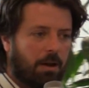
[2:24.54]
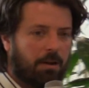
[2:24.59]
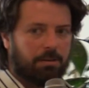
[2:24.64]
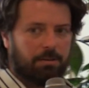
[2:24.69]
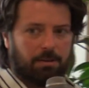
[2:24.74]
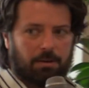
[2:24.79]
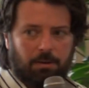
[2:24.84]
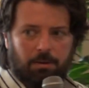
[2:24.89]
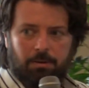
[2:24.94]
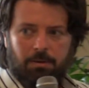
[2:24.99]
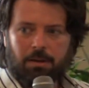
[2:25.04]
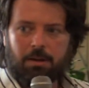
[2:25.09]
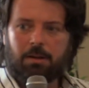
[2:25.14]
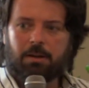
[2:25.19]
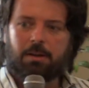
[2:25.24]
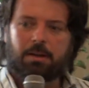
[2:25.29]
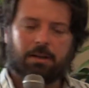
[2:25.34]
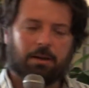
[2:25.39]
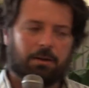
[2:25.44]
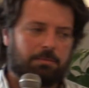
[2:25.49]
also,
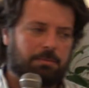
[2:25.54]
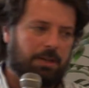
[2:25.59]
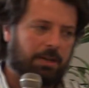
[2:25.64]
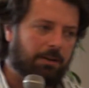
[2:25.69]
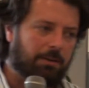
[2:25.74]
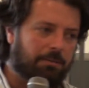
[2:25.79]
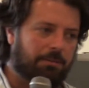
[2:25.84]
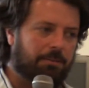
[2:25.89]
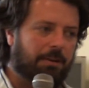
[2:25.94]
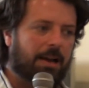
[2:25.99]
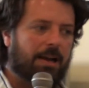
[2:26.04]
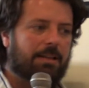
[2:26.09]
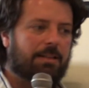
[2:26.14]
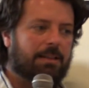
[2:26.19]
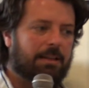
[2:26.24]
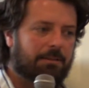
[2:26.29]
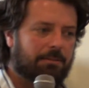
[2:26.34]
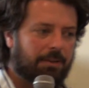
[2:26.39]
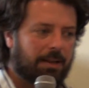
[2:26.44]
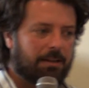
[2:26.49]
they don't find
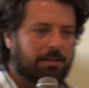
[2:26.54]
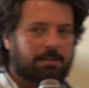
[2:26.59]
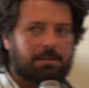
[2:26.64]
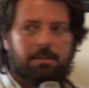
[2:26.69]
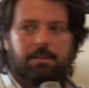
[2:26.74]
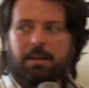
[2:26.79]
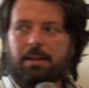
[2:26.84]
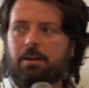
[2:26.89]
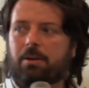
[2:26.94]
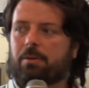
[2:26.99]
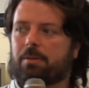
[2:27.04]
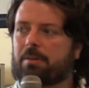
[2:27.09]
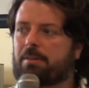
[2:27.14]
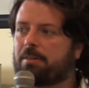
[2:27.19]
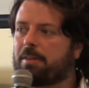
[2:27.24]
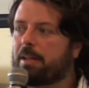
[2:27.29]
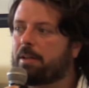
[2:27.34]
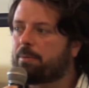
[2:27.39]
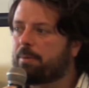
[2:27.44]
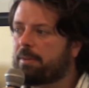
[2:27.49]
the events, they don't
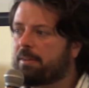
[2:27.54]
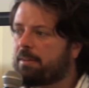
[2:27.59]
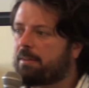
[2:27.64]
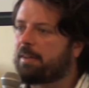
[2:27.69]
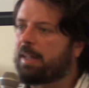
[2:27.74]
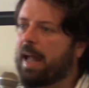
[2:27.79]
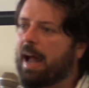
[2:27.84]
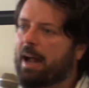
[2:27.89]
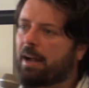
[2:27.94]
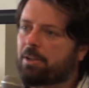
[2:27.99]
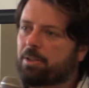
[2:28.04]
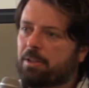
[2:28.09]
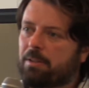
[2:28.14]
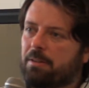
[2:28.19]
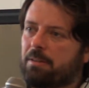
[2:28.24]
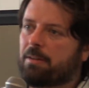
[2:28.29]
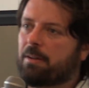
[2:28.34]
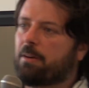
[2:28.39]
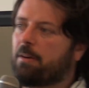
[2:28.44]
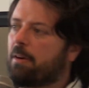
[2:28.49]
sequence the
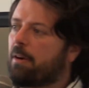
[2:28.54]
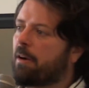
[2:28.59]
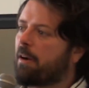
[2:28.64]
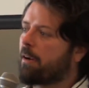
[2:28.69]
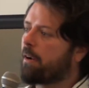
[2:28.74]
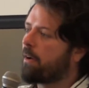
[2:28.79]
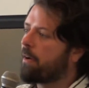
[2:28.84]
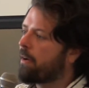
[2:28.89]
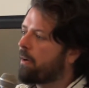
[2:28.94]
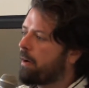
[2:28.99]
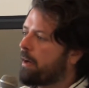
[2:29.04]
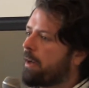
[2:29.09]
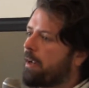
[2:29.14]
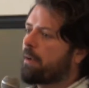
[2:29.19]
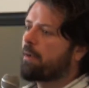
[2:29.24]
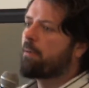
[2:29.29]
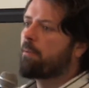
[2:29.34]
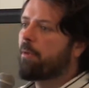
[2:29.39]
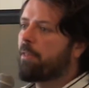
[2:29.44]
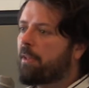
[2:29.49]
actions that are occurring
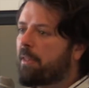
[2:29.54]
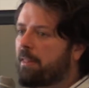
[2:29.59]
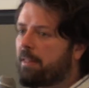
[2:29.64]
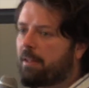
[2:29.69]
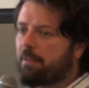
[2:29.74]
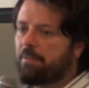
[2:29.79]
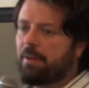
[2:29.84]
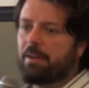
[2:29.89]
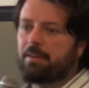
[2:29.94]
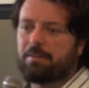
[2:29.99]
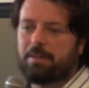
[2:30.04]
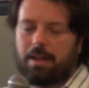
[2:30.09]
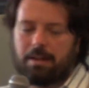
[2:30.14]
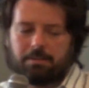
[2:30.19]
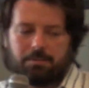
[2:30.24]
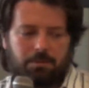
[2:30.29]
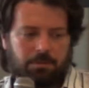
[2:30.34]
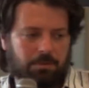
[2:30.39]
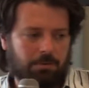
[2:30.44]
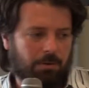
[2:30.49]
within the events as
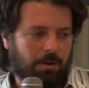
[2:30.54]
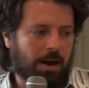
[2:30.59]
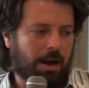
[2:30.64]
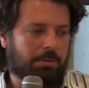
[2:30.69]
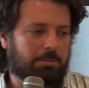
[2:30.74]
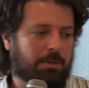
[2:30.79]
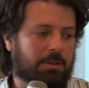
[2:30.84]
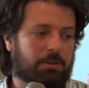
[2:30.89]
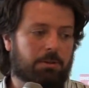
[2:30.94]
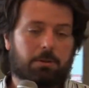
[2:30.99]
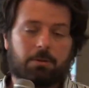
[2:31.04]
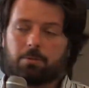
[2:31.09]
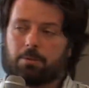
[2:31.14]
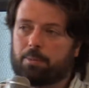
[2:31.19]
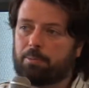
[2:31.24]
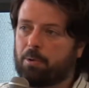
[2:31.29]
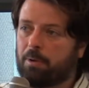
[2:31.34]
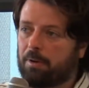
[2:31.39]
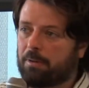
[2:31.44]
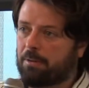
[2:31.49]
described in news
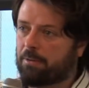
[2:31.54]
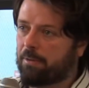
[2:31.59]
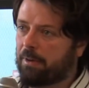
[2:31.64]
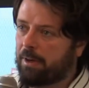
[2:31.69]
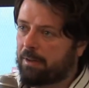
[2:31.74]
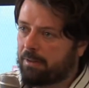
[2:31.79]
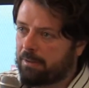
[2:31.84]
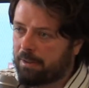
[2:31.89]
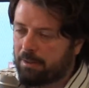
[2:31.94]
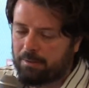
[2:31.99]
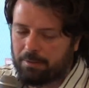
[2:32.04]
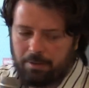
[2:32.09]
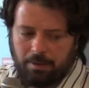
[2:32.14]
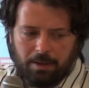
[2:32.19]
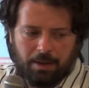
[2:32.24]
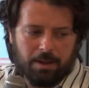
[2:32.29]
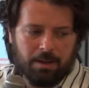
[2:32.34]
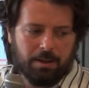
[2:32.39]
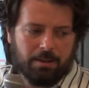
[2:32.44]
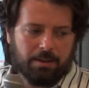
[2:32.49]
reports, for instance.
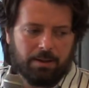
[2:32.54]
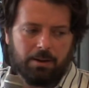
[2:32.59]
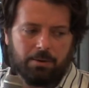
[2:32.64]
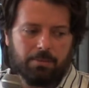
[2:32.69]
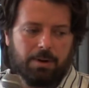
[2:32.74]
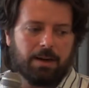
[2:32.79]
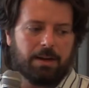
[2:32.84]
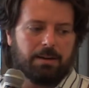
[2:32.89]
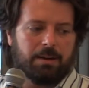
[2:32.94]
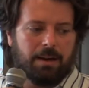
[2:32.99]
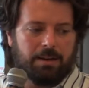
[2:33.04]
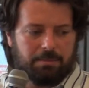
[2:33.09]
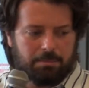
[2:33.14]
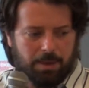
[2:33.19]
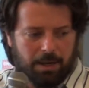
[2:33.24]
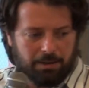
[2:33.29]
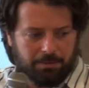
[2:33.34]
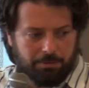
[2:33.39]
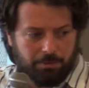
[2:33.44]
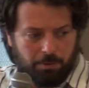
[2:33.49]
They don't recognize
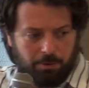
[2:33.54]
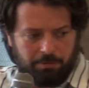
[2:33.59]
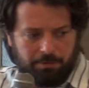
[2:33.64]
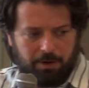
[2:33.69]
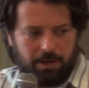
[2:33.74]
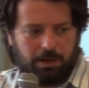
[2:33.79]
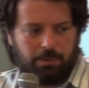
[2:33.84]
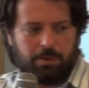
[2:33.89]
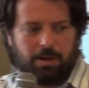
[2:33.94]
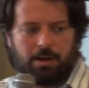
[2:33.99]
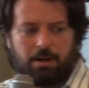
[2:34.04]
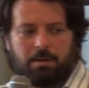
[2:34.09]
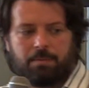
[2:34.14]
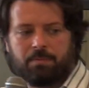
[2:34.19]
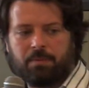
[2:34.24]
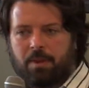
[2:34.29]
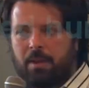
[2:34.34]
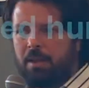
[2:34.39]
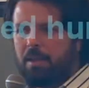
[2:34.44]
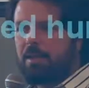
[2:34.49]
metaphor very
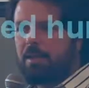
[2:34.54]
well,